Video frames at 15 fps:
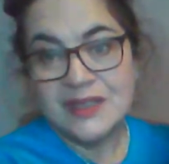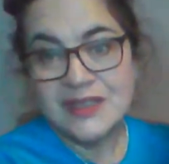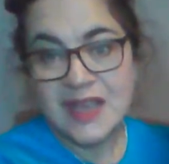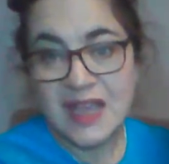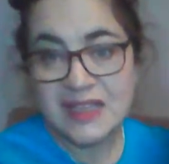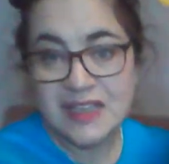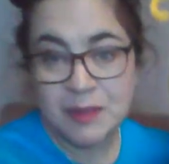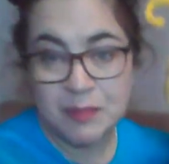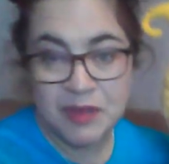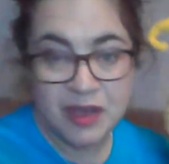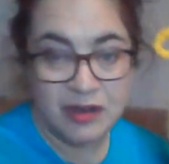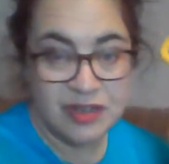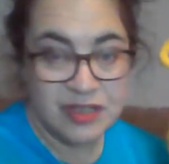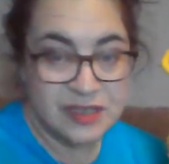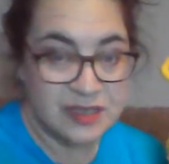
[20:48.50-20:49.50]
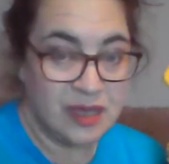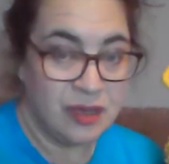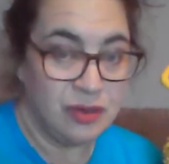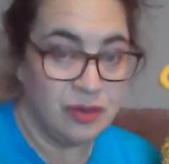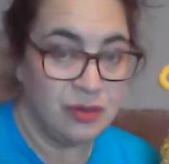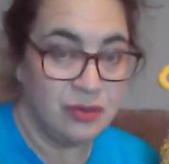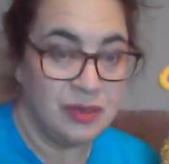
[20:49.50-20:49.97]
Teddy Bear is
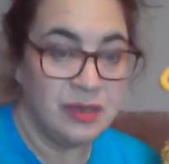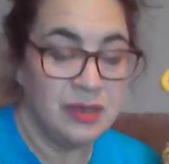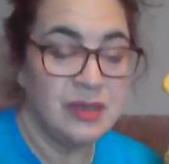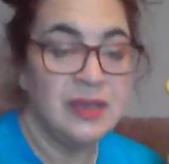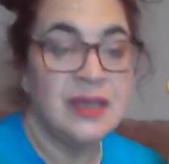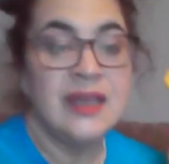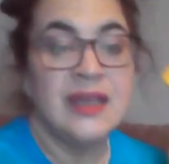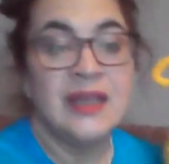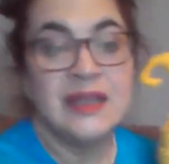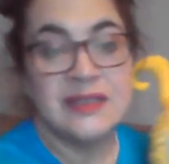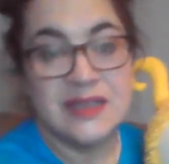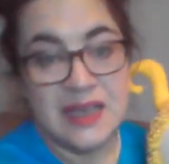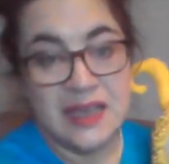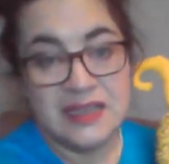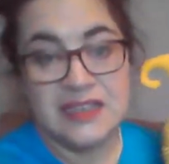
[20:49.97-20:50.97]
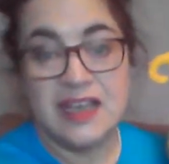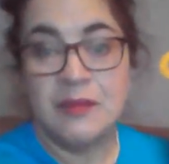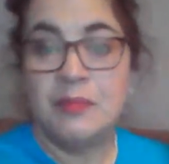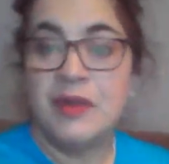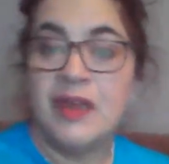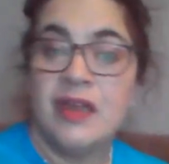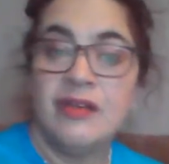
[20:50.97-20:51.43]
down. Teddy
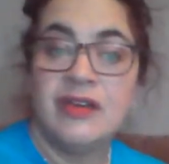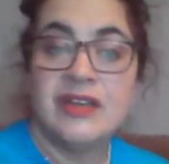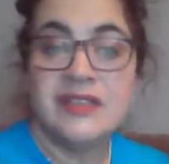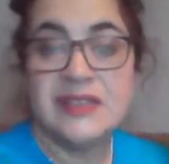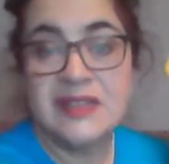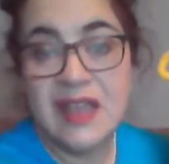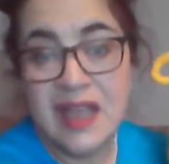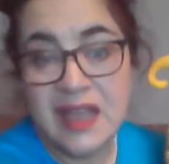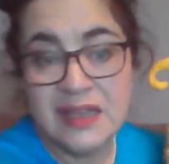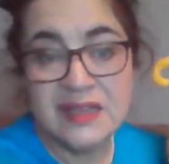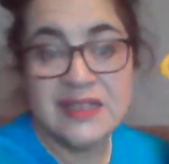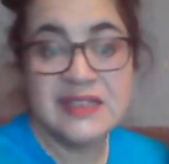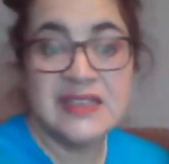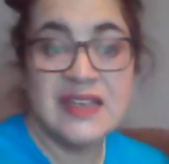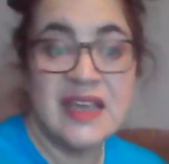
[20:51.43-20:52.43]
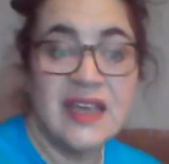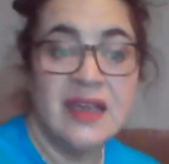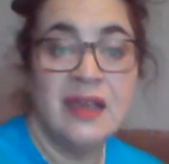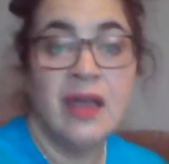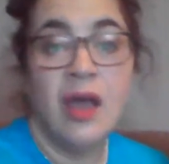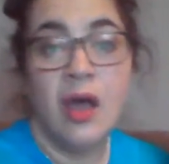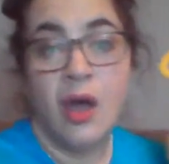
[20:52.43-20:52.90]
Bear is dancing
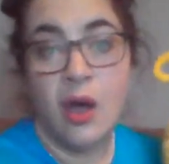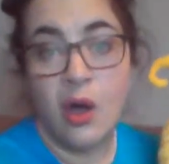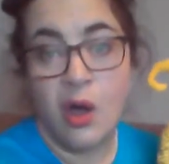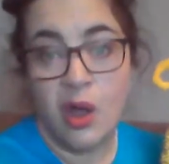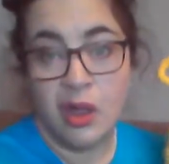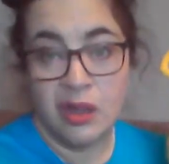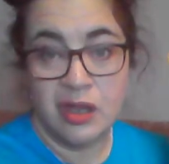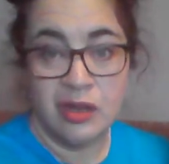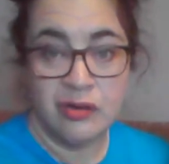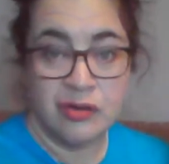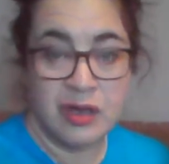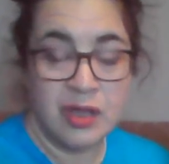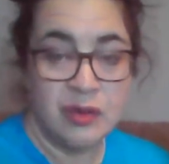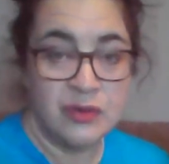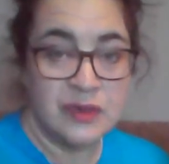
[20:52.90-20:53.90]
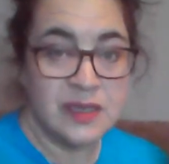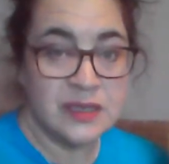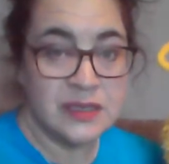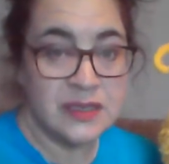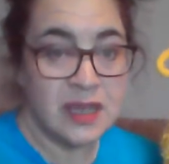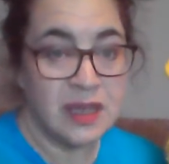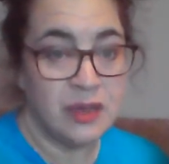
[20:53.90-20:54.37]
all around the
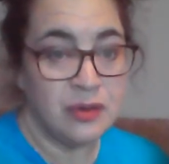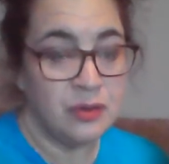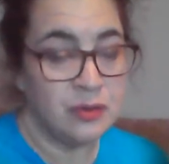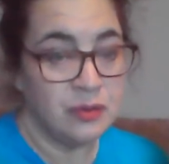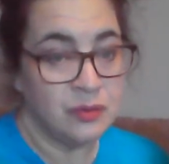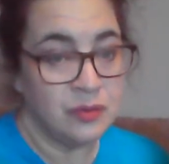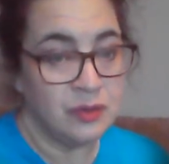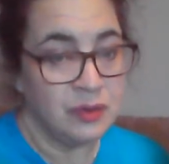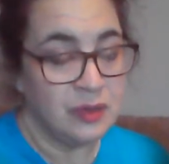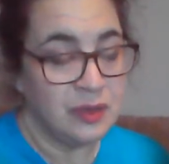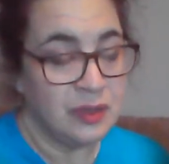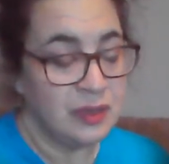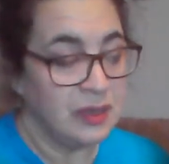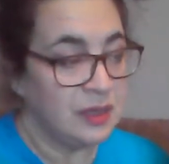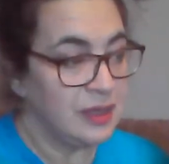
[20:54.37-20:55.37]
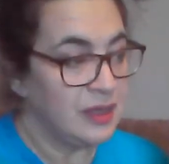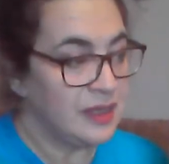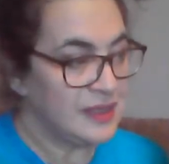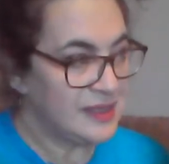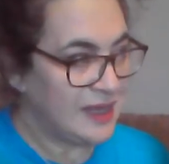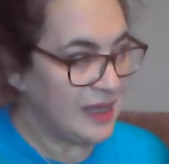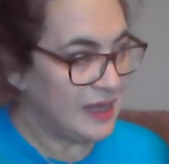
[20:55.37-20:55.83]
town.
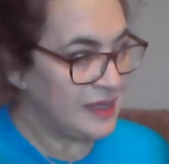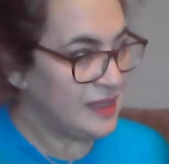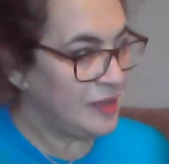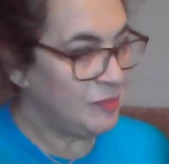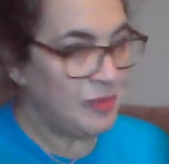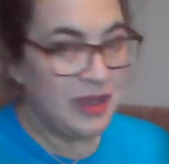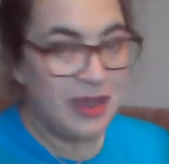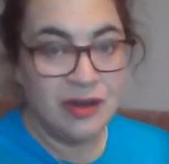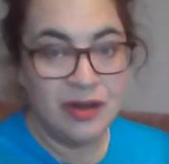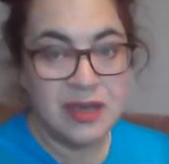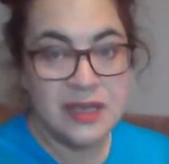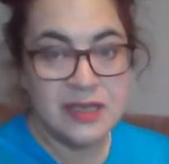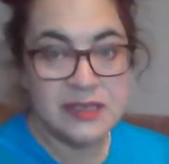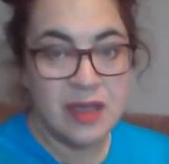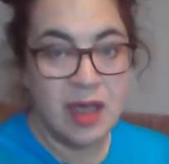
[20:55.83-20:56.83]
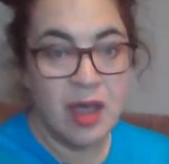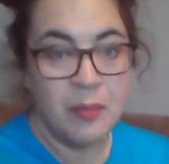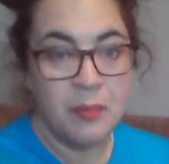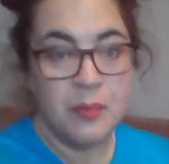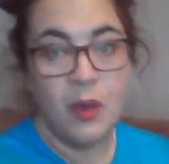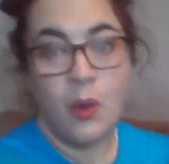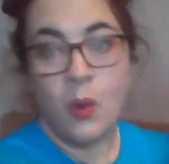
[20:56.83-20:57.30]
Teddy Bear is up.
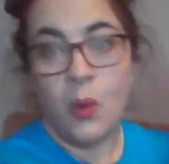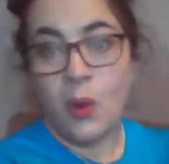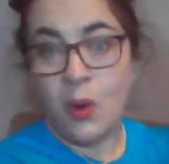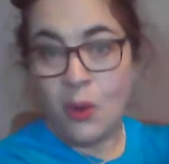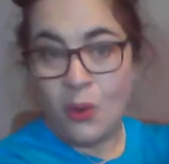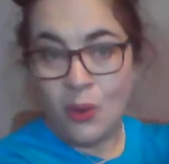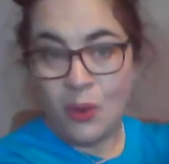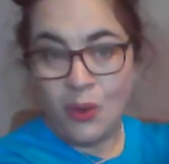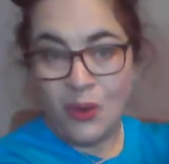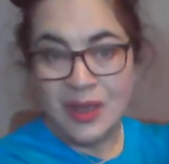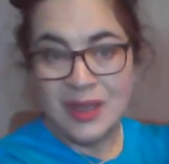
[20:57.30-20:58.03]
Ooh!